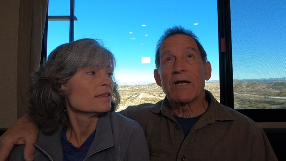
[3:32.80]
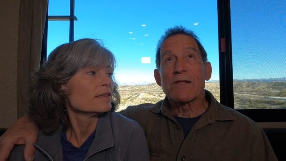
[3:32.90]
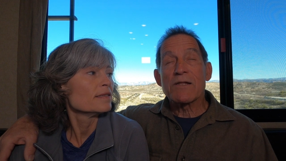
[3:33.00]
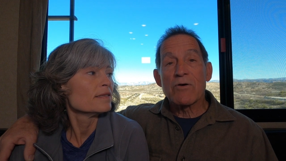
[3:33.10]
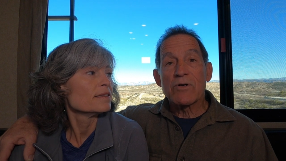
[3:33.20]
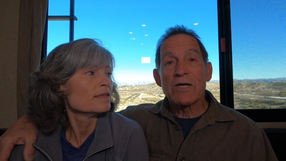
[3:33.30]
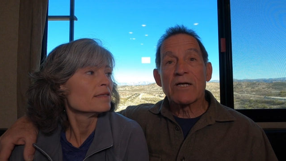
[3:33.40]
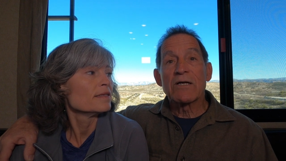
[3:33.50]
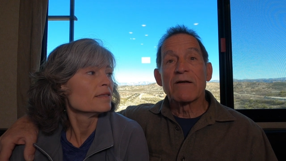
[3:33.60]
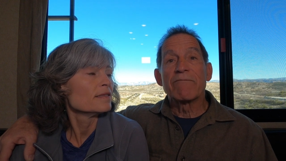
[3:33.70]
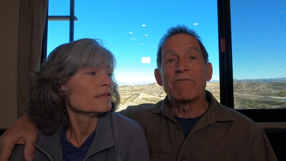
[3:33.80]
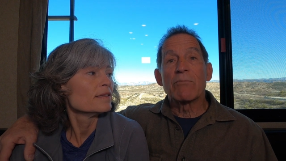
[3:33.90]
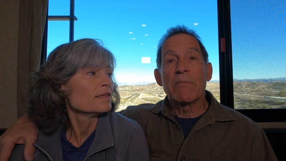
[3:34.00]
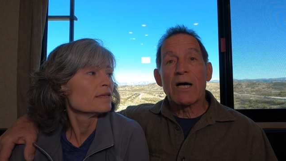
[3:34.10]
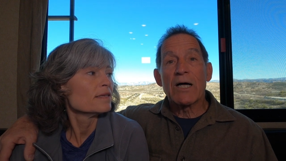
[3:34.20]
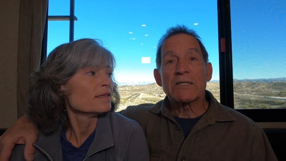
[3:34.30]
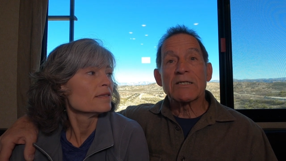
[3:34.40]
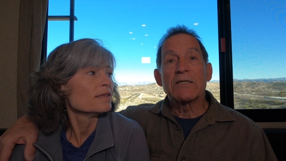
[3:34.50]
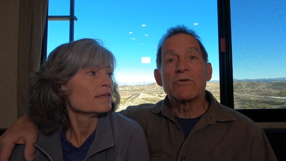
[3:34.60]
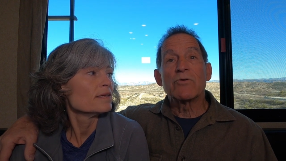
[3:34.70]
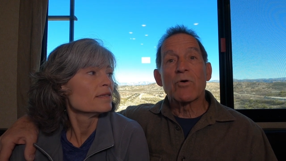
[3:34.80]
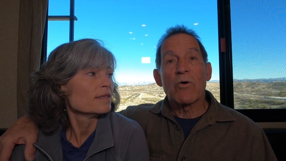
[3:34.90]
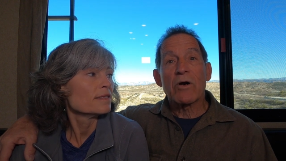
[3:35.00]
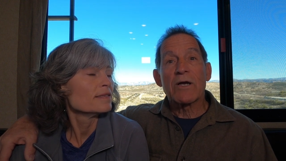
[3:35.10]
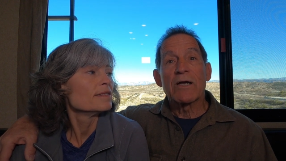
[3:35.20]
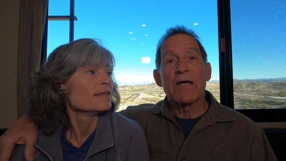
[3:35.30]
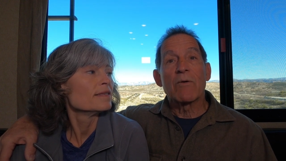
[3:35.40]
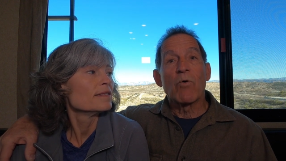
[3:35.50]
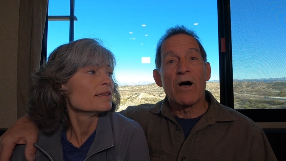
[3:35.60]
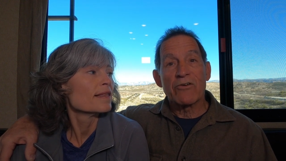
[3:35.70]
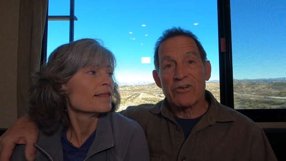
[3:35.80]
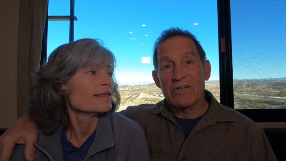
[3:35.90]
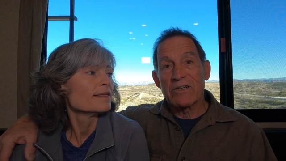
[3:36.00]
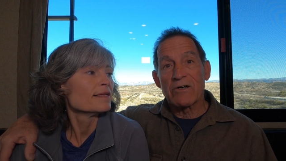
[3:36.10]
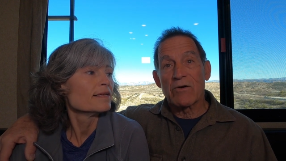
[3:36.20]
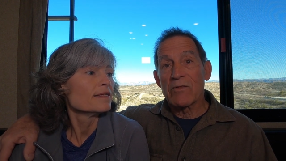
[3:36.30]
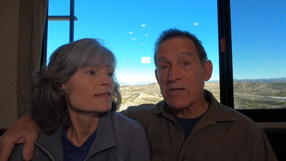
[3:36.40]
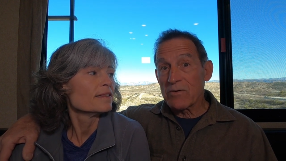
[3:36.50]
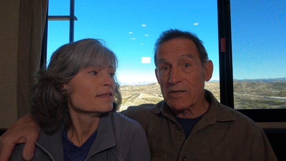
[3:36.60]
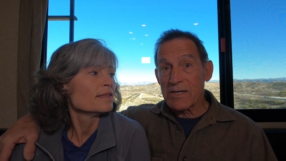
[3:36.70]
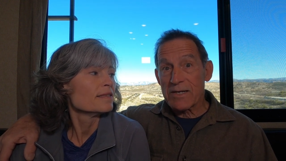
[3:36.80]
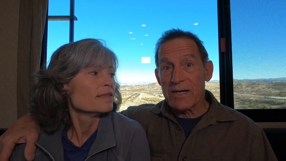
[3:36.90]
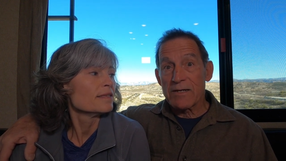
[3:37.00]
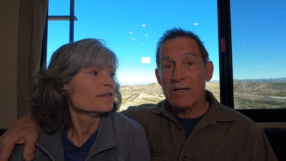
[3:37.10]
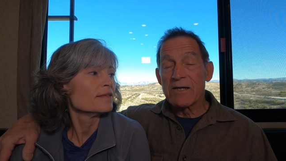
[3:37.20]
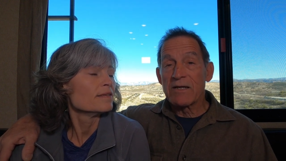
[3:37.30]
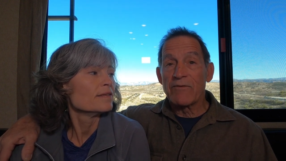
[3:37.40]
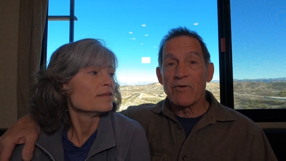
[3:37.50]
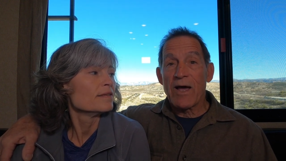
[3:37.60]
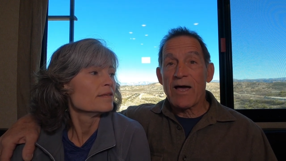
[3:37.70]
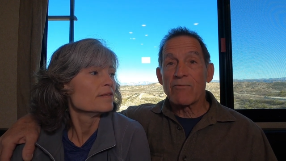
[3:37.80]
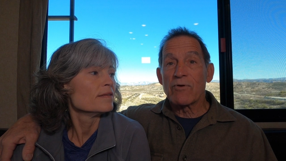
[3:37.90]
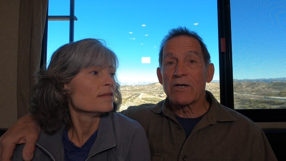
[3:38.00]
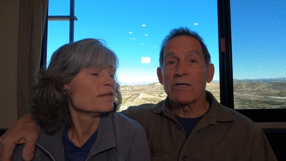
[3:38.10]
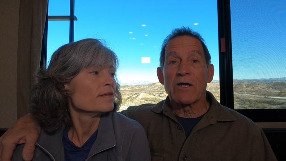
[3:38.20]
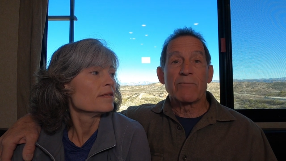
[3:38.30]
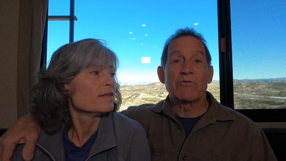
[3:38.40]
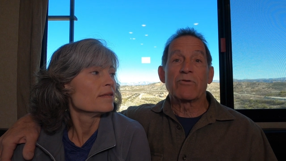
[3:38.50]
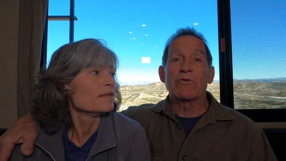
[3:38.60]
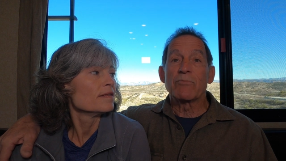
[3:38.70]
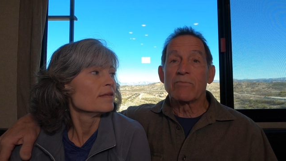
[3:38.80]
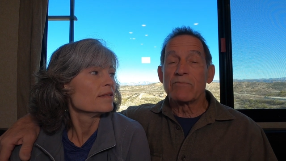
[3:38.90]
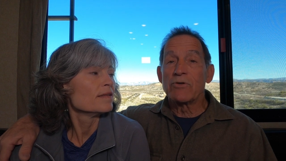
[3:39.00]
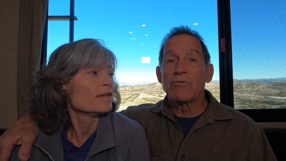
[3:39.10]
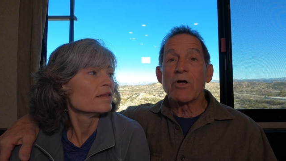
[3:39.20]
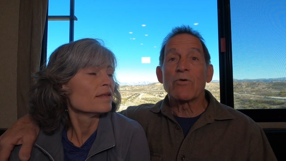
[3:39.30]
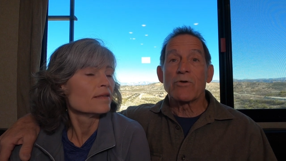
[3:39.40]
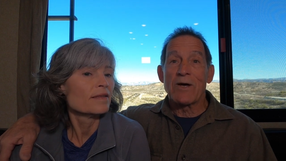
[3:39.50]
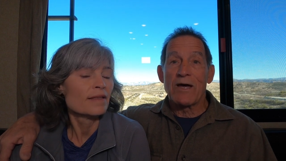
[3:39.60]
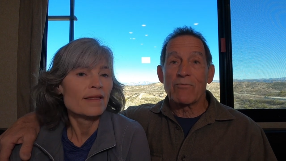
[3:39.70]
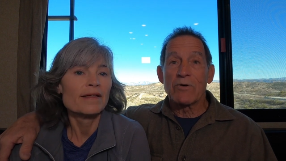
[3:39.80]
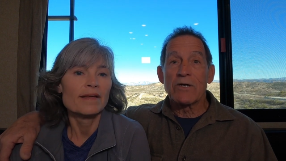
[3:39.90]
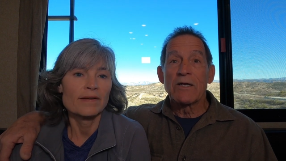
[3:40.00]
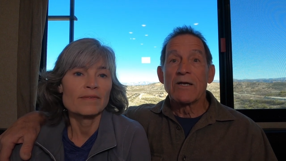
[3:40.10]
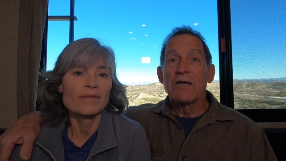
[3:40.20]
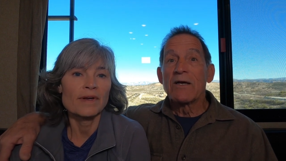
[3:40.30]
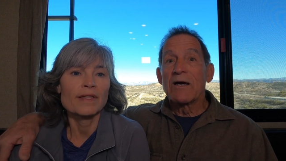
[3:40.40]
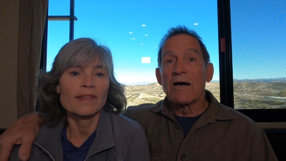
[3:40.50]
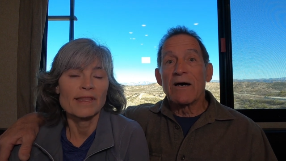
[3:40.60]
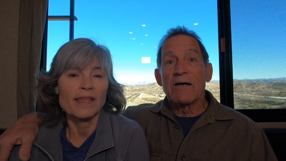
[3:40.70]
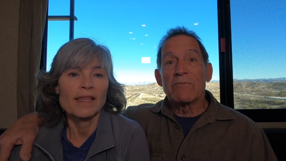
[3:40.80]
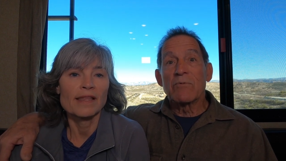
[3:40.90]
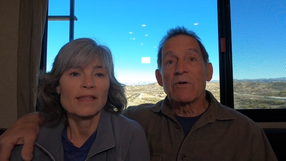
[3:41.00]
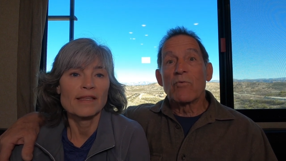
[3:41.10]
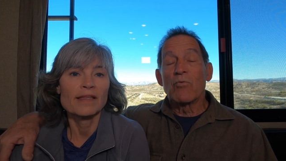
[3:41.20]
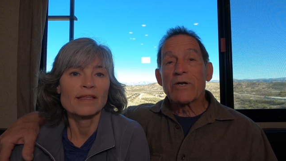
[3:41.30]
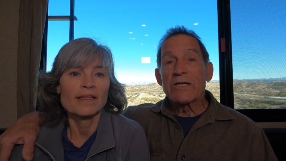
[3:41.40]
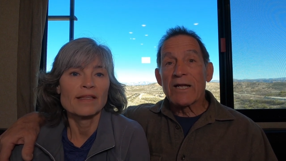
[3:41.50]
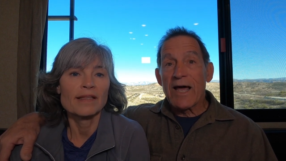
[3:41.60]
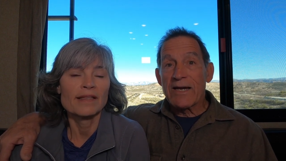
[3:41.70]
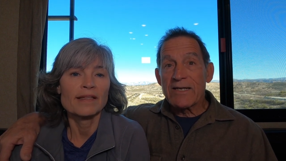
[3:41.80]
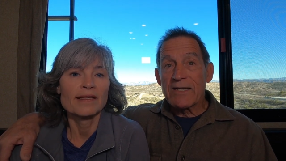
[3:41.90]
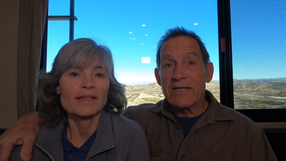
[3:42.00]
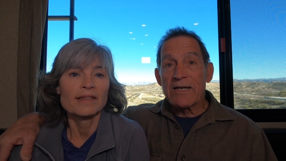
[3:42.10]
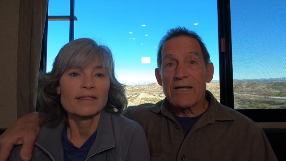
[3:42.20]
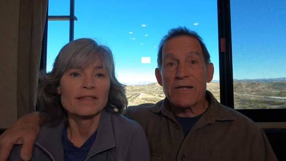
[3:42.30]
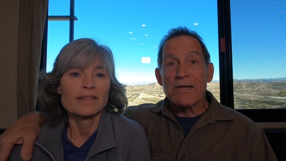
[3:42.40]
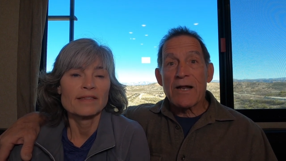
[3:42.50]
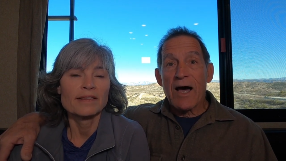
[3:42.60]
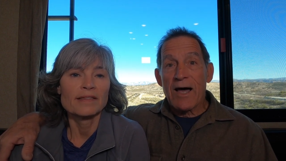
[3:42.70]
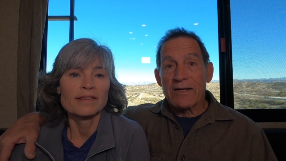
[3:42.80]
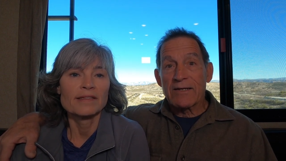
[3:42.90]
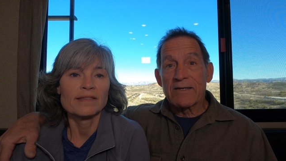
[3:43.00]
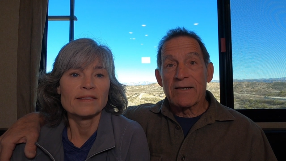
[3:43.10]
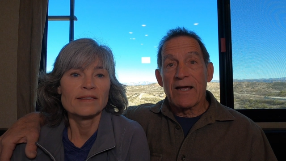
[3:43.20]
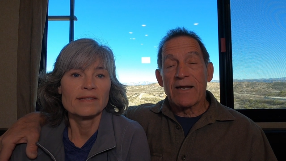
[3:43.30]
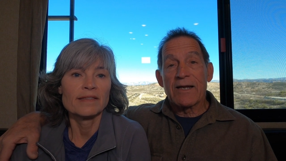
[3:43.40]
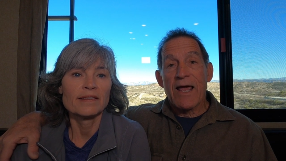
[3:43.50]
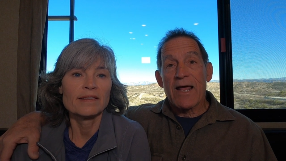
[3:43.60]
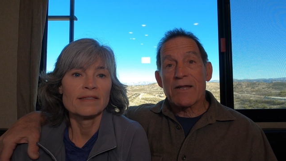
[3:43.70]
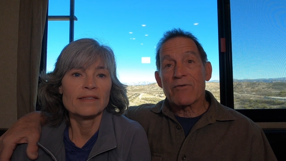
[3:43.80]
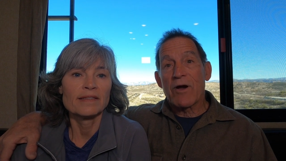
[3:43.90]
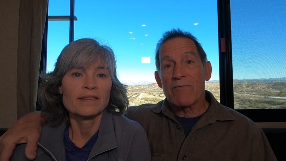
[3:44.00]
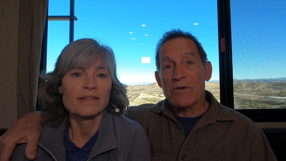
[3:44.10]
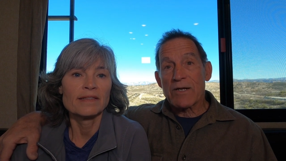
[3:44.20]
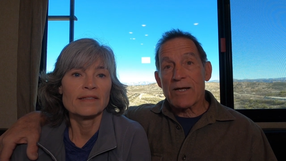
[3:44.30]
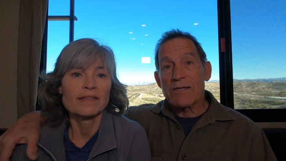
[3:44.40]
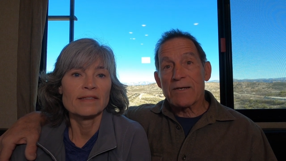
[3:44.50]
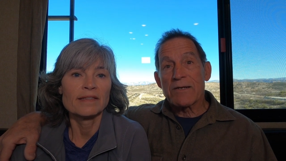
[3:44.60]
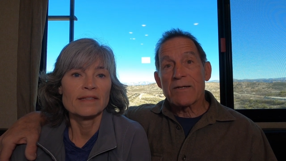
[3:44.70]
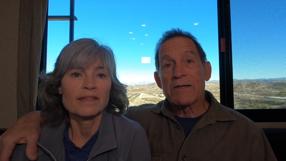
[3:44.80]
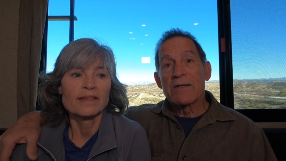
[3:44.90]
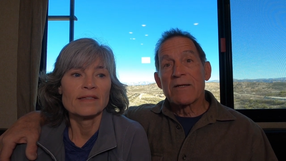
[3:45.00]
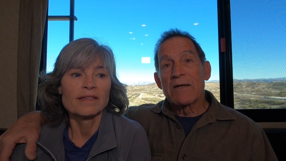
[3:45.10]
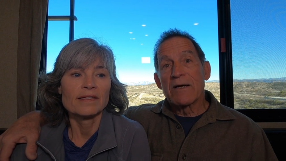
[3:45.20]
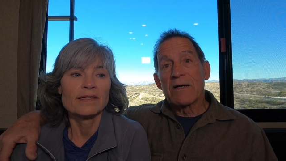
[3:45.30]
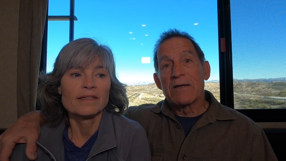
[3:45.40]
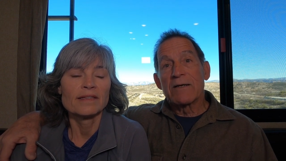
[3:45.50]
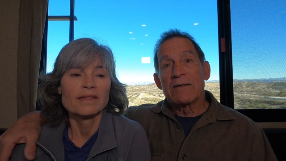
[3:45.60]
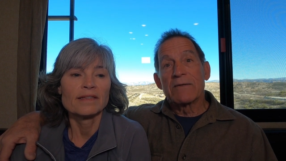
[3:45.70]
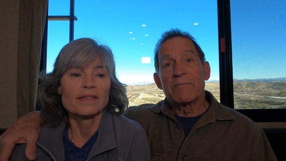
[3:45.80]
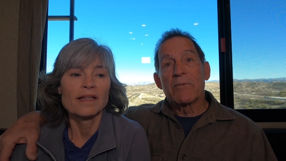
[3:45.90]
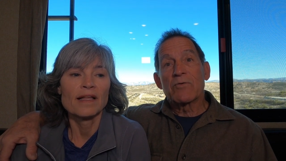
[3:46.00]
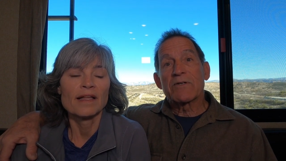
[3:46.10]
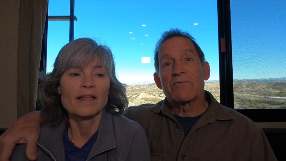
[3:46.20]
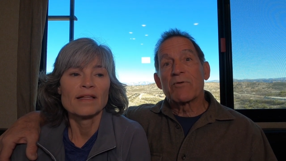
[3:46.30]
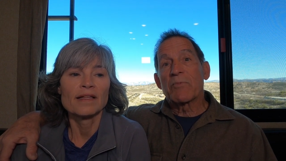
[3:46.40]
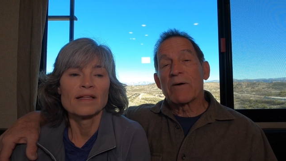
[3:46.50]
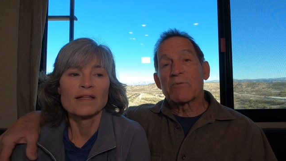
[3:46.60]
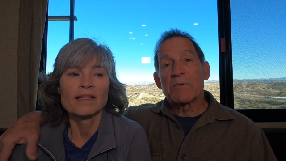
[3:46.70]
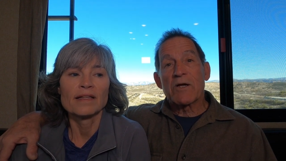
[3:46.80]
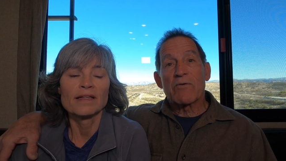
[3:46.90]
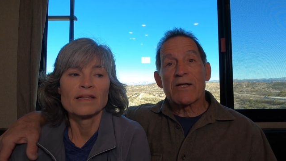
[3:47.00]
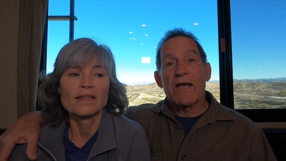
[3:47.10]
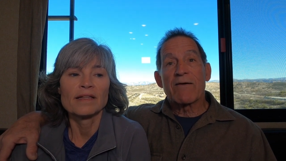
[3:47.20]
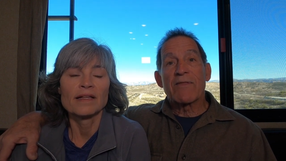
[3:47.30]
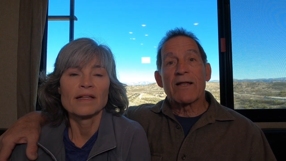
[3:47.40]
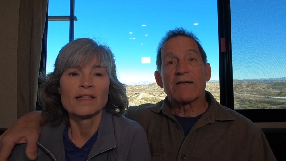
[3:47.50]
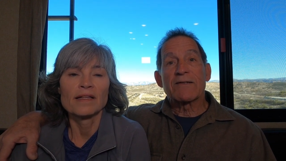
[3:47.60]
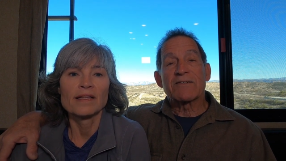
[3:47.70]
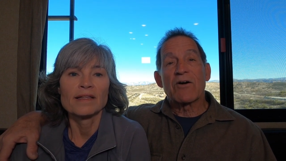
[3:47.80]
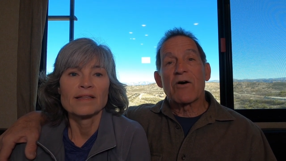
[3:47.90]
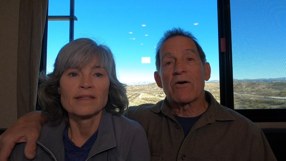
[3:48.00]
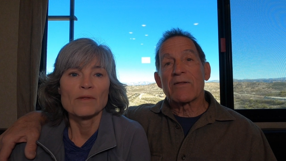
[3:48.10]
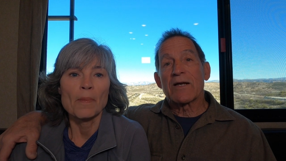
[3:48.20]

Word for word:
Speaker 1: Minnesota, Vermont, New York, and Washington are the only states. If you have one, yeah, I'm sure you, you know you have one. Right. Um, Real ID is not an enhanced driver's license. Uh, most of you probably already have that star,